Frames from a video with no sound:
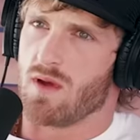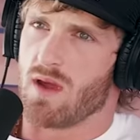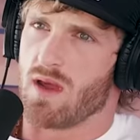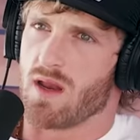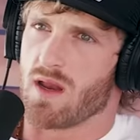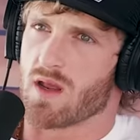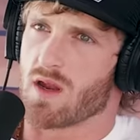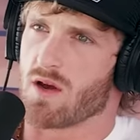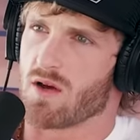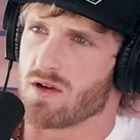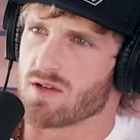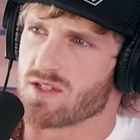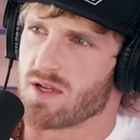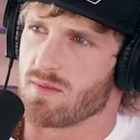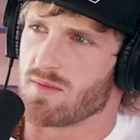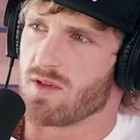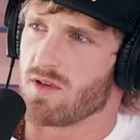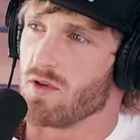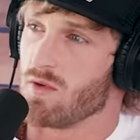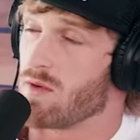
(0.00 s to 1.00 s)
and encourage
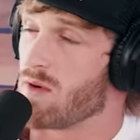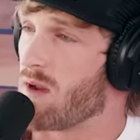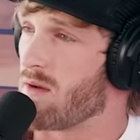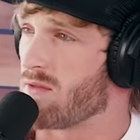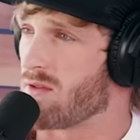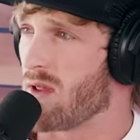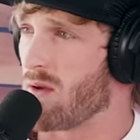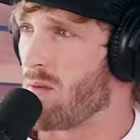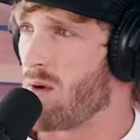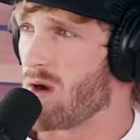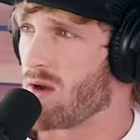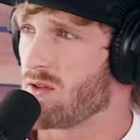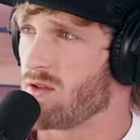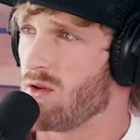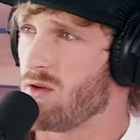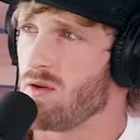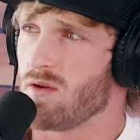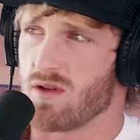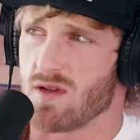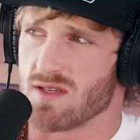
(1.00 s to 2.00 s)
them to do whatever they want to
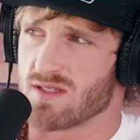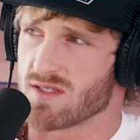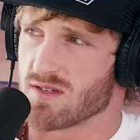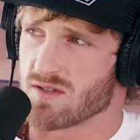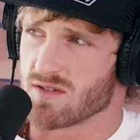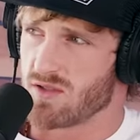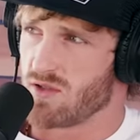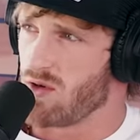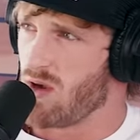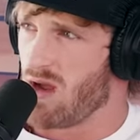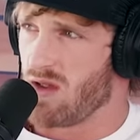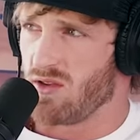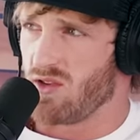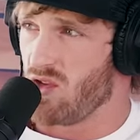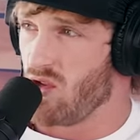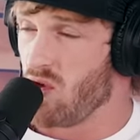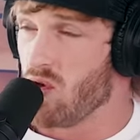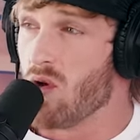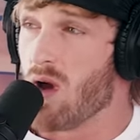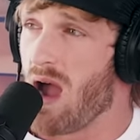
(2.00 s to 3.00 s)
do, or is this do you
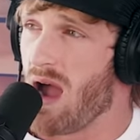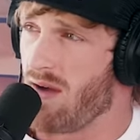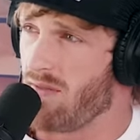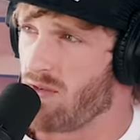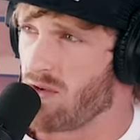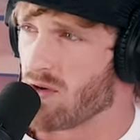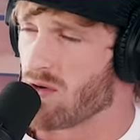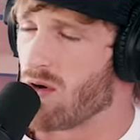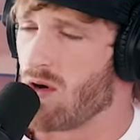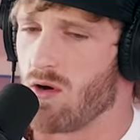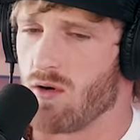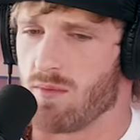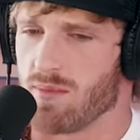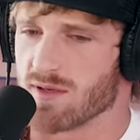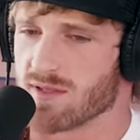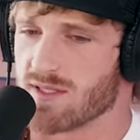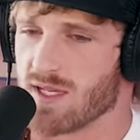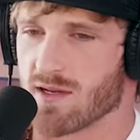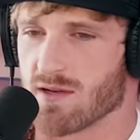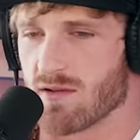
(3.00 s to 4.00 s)
do you have your own
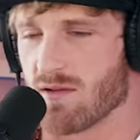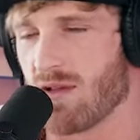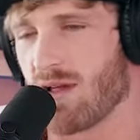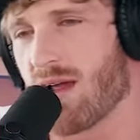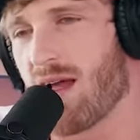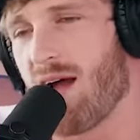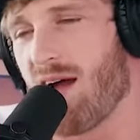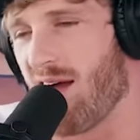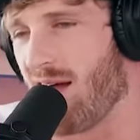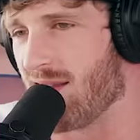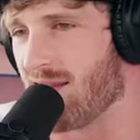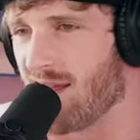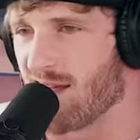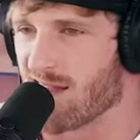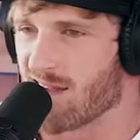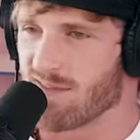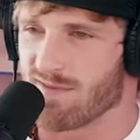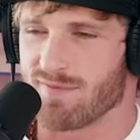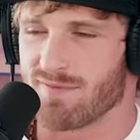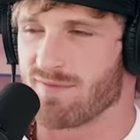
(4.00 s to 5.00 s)
particular like ah, I'd
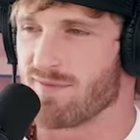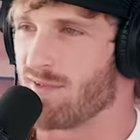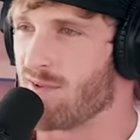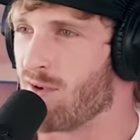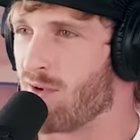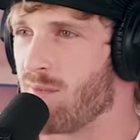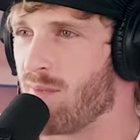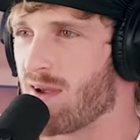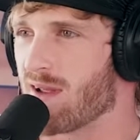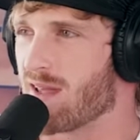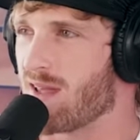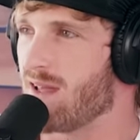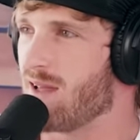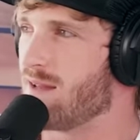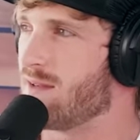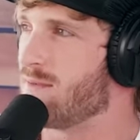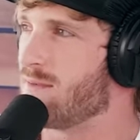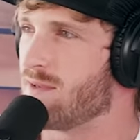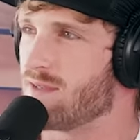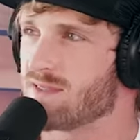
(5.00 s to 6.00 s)
like if you know my
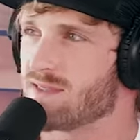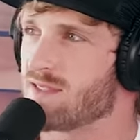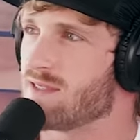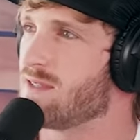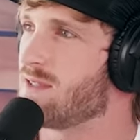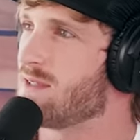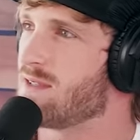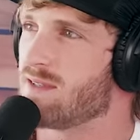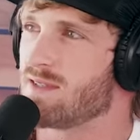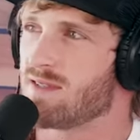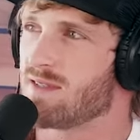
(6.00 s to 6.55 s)
kid was? I most a...